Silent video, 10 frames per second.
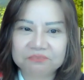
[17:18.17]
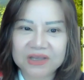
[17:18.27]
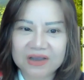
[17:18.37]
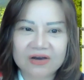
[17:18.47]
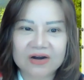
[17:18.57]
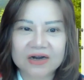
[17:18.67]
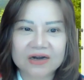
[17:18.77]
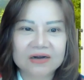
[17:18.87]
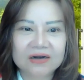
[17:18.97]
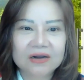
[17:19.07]
PR,
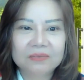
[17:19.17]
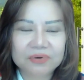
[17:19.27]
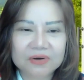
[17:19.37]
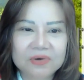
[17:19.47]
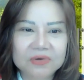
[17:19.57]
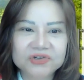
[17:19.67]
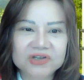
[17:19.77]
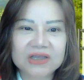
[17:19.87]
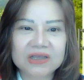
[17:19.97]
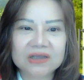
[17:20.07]

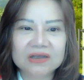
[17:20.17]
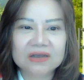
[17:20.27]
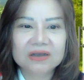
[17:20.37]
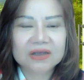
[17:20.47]
promoting,